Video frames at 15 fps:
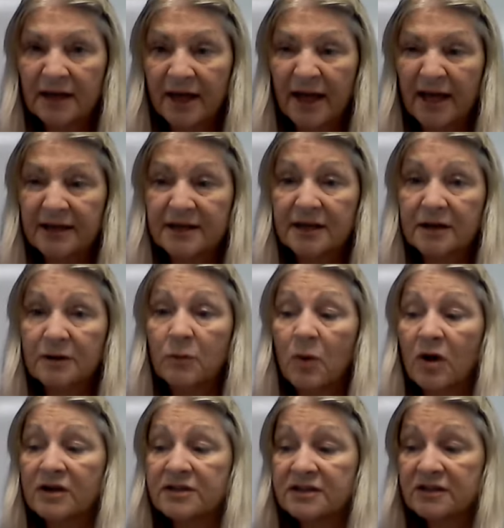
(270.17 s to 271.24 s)
And he
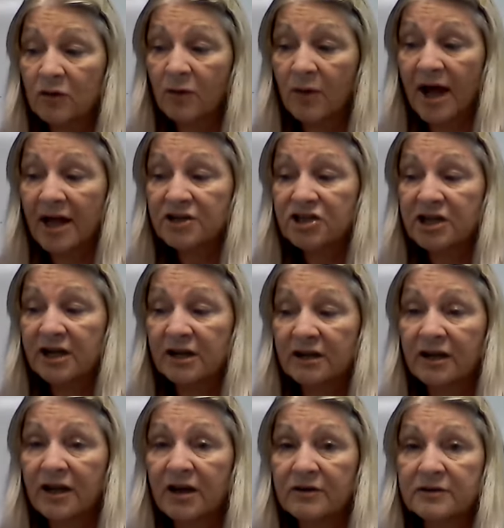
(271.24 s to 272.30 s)
wore scratchy
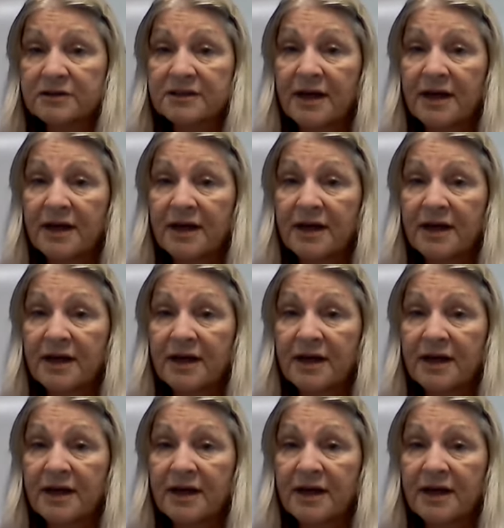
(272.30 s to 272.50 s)
clothes